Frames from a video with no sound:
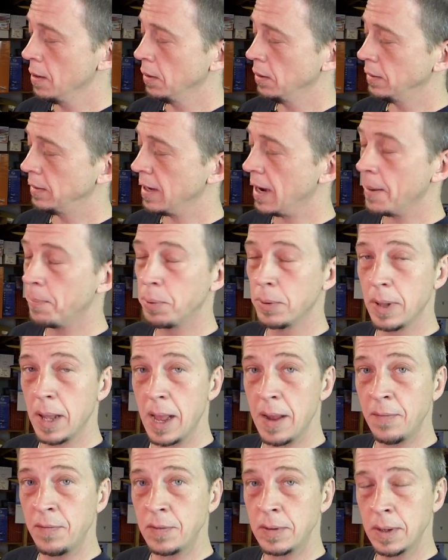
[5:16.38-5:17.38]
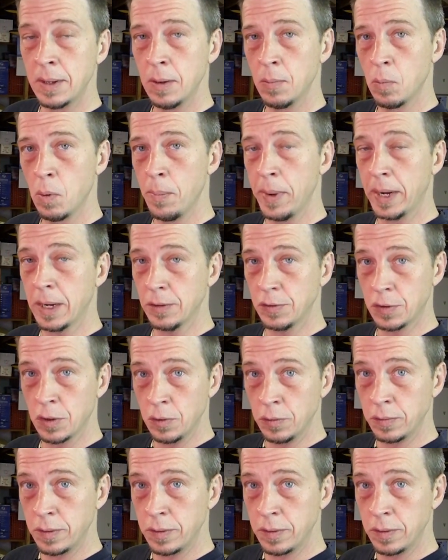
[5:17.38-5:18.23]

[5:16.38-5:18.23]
Top left will make it turn